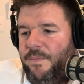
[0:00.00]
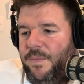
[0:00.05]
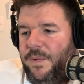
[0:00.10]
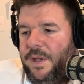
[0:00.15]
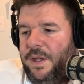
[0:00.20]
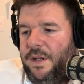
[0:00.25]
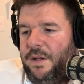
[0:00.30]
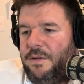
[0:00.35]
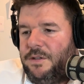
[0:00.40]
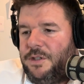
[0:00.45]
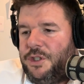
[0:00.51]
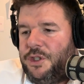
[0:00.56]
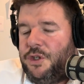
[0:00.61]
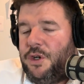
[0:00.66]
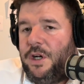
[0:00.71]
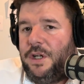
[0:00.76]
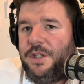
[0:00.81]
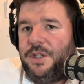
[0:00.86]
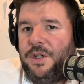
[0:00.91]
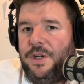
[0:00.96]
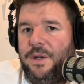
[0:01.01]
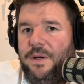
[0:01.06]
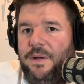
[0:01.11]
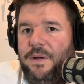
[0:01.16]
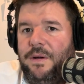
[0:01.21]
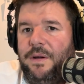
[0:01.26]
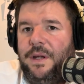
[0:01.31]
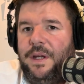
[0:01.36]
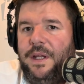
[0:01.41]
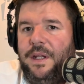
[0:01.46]
you know, structure
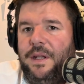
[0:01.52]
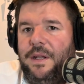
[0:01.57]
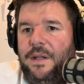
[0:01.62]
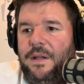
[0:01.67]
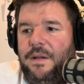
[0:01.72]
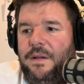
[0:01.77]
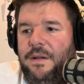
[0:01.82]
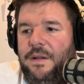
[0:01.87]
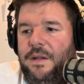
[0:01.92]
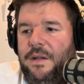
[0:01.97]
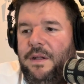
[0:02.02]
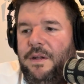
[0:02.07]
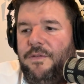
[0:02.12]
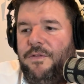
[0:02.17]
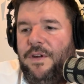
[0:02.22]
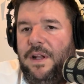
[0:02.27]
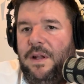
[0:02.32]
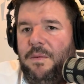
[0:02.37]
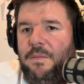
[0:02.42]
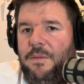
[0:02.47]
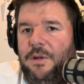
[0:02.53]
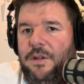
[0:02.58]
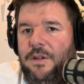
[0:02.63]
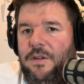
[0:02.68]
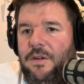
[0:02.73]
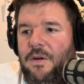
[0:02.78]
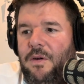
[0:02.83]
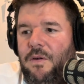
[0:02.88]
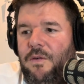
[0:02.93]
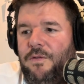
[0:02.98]
in the development
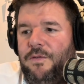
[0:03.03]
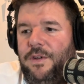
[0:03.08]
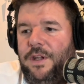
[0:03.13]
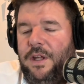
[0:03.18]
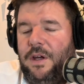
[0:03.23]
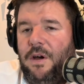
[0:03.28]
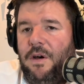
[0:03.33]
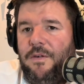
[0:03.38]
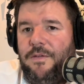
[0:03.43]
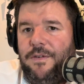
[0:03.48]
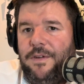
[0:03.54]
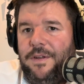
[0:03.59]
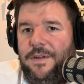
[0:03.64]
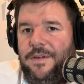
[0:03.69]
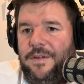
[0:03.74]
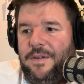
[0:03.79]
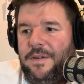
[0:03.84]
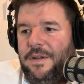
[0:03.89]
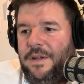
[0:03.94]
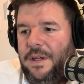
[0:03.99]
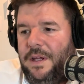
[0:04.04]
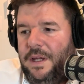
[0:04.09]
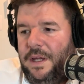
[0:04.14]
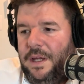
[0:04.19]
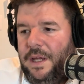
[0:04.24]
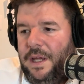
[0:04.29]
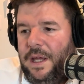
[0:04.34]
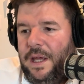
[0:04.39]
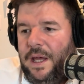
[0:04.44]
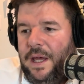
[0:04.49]
of the office,
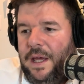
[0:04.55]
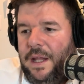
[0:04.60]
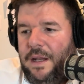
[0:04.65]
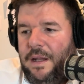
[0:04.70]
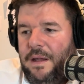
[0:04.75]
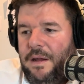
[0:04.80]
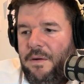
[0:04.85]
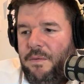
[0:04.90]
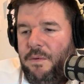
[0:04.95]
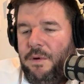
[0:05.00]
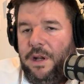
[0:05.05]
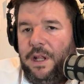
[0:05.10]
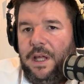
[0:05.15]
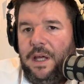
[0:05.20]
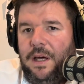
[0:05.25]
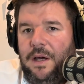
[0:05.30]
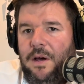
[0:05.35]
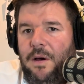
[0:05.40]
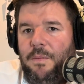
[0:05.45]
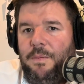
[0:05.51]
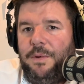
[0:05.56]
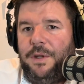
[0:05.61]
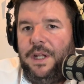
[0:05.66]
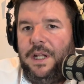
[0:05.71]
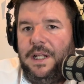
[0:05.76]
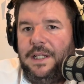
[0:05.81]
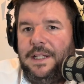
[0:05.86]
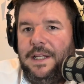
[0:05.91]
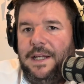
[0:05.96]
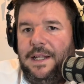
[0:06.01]
and running a company
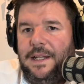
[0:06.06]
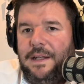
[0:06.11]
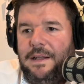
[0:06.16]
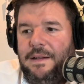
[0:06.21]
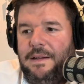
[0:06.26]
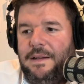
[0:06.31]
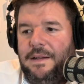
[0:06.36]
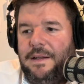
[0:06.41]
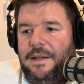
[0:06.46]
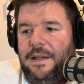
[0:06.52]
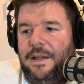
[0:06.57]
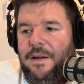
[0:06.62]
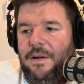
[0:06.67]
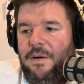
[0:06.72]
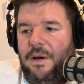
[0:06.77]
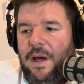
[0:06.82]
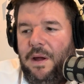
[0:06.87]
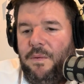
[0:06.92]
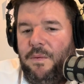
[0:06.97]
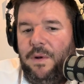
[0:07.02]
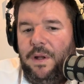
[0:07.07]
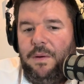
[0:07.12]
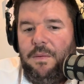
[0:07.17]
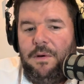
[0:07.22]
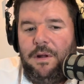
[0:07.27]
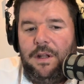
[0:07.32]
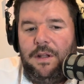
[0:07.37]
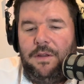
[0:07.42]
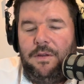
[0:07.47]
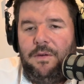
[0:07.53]
like that. You know, I really
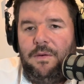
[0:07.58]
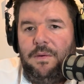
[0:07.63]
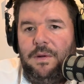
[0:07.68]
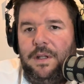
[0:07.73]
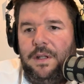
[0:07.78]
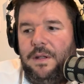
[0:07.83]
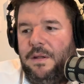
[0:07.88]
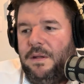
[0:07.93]
want to do it